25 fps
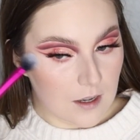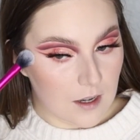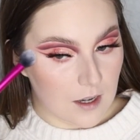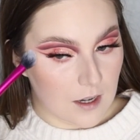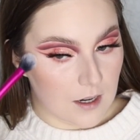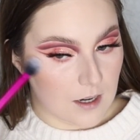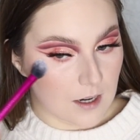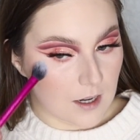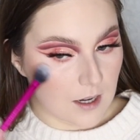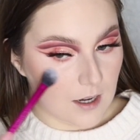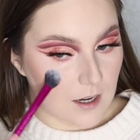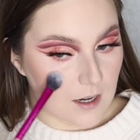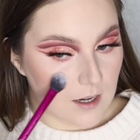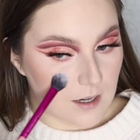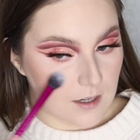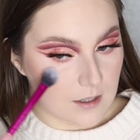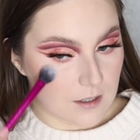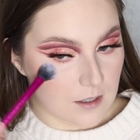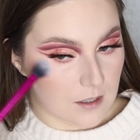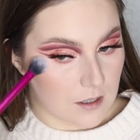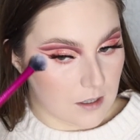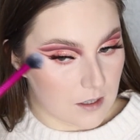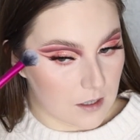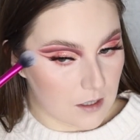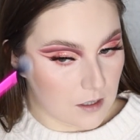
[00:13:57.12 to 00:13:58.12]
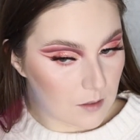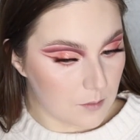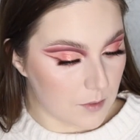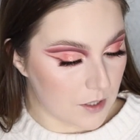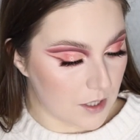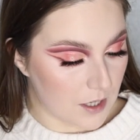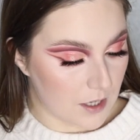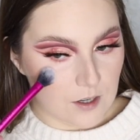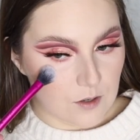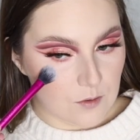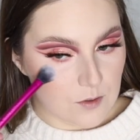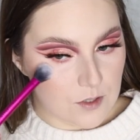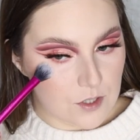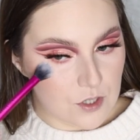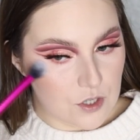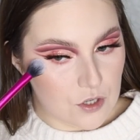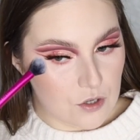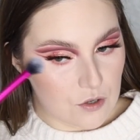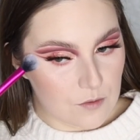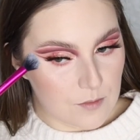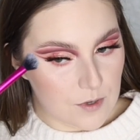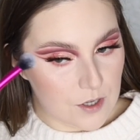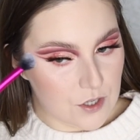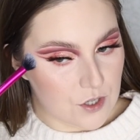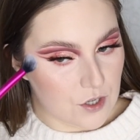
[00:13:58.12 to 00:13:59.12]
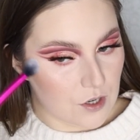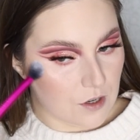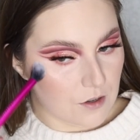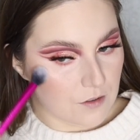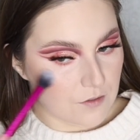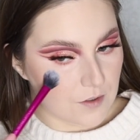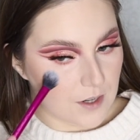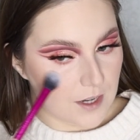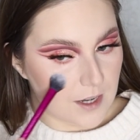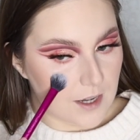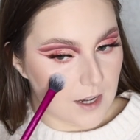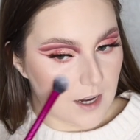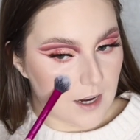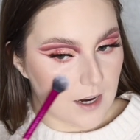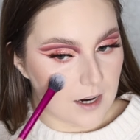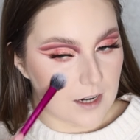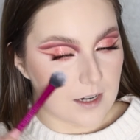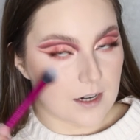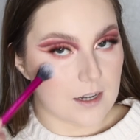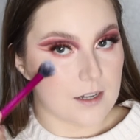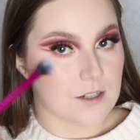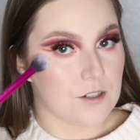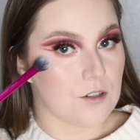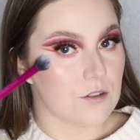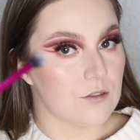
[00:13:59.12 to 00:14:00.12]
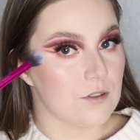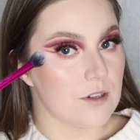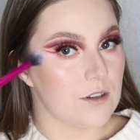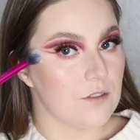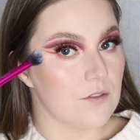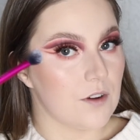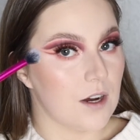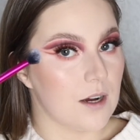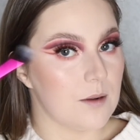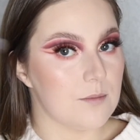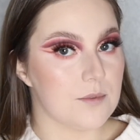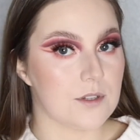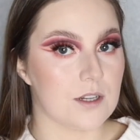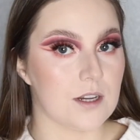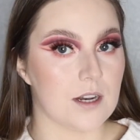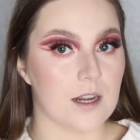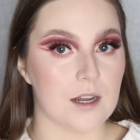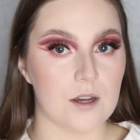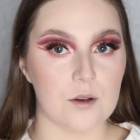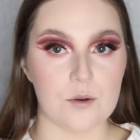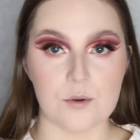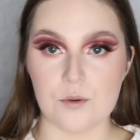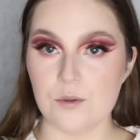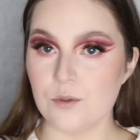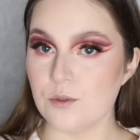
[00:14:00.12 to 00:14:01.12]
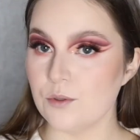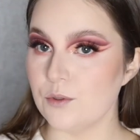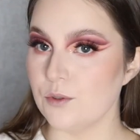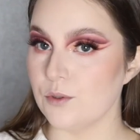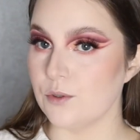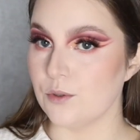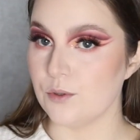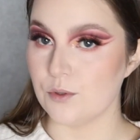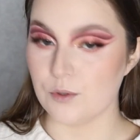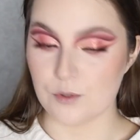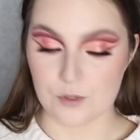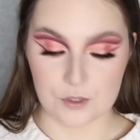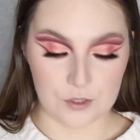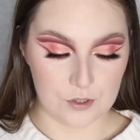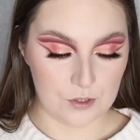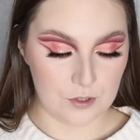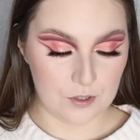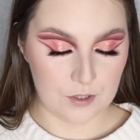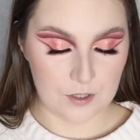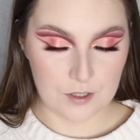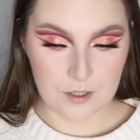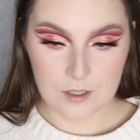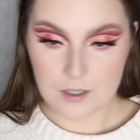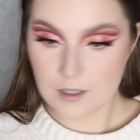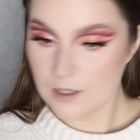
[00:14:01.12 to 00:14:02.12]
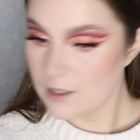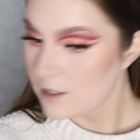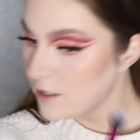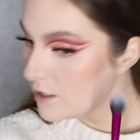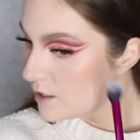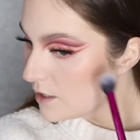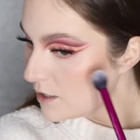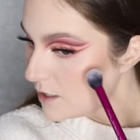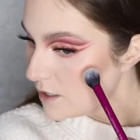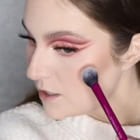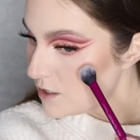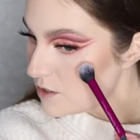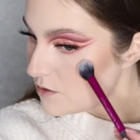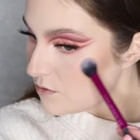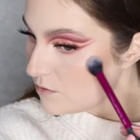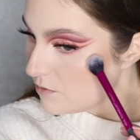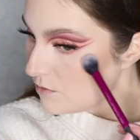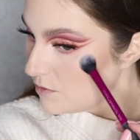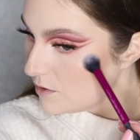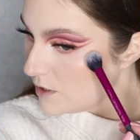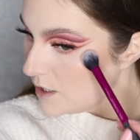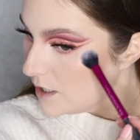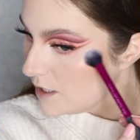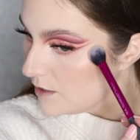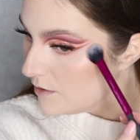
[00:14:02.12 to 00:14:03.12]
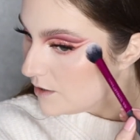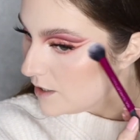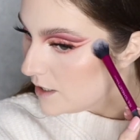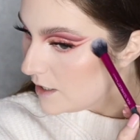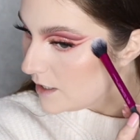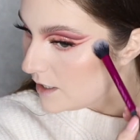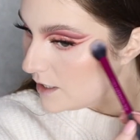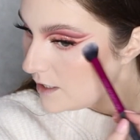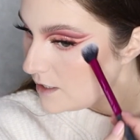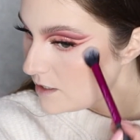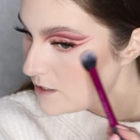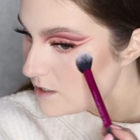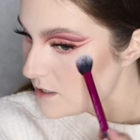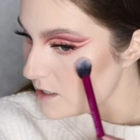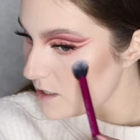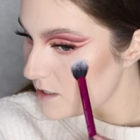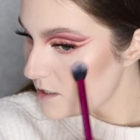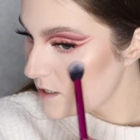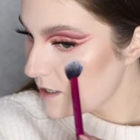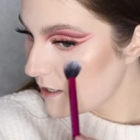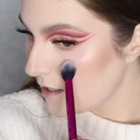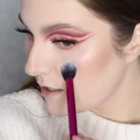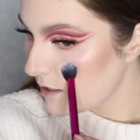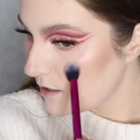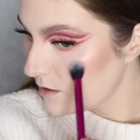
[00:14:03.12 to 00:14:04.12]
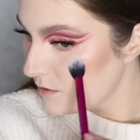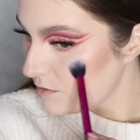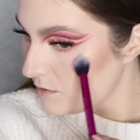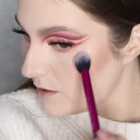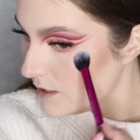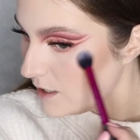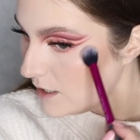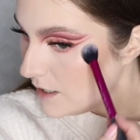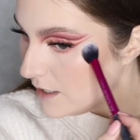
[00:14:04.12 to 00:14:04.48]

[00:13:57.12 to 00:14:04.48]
and add a little bit. I don't want too much of a highlightery vibe today. Ooh, that's really nice. It's like a really